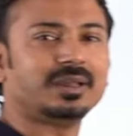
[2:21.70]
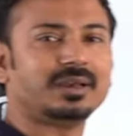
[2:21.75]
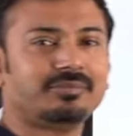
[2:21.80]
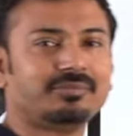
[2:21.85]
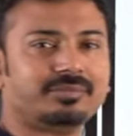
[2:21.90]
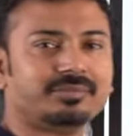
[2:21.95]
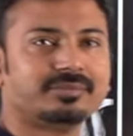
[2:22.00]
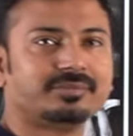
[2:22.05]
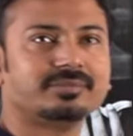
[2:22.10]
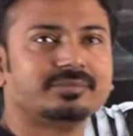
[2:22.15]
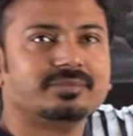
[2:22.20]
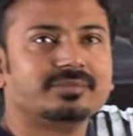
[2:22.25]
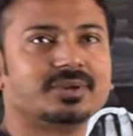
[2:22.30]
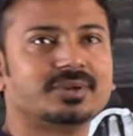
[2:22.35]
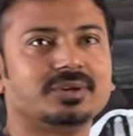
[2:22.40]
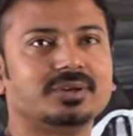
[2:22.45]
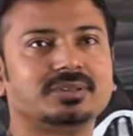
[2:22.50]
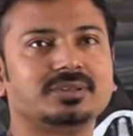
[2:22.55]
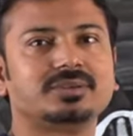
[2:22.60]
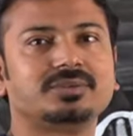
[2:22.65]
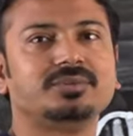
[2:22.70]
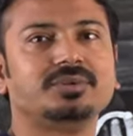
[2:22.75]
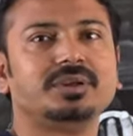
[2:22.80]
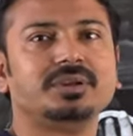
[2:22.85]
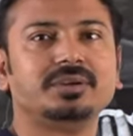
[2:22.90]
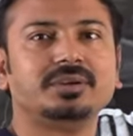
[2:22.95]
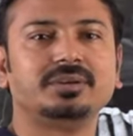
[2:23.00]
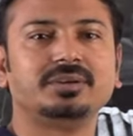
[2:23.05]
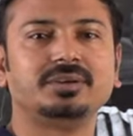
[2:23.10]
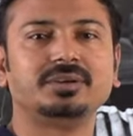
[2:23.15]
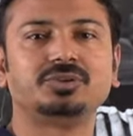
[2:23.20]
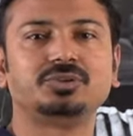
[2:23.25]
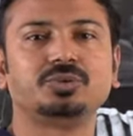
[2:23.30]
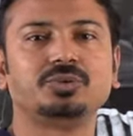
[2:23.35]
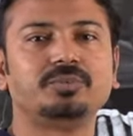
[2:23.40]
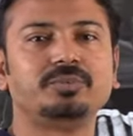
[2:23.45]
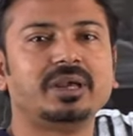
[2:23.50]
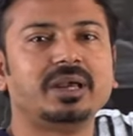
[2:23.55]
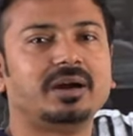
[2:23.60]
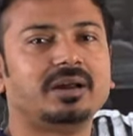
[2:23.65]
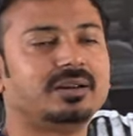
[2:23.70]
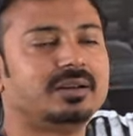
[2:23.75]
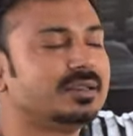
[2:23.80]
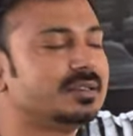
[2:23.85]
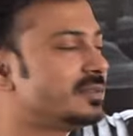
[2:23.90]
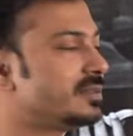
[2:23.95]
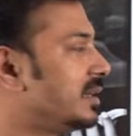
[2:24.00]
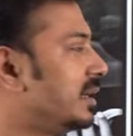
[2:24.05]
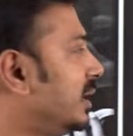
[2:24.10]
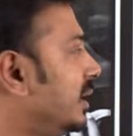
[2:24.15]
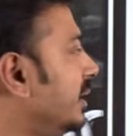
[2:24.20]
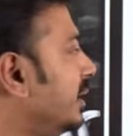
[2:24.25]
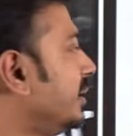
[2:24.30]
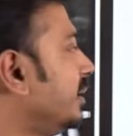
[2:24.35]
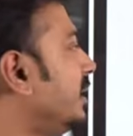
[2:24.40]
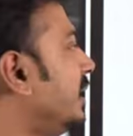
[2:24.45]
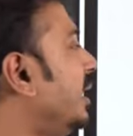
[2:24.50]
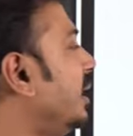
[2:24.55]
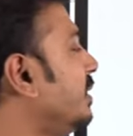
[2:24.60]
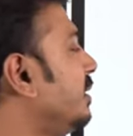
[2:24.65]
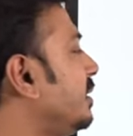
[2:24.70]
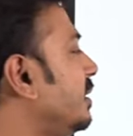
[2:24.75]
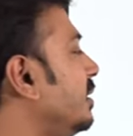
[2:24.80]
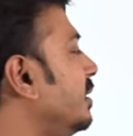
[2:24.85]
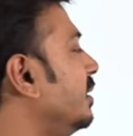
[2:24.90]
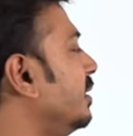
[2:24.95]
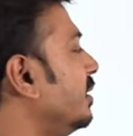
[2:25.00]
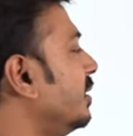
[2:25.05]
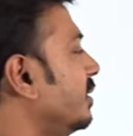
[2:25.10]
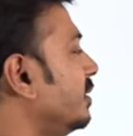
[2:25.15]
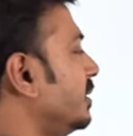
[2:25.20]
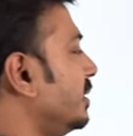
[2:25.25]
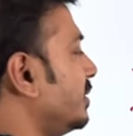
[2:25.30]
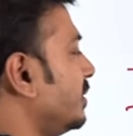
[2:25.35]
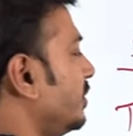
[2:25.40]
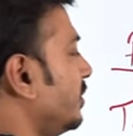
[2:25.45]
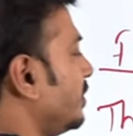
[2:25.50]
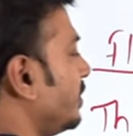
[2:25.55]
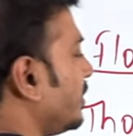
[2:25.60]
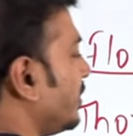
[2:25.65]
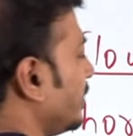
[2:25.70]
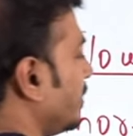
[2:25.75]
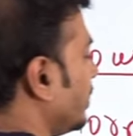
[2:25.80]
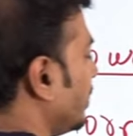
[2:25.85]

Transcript: them, because he should be understanding that this is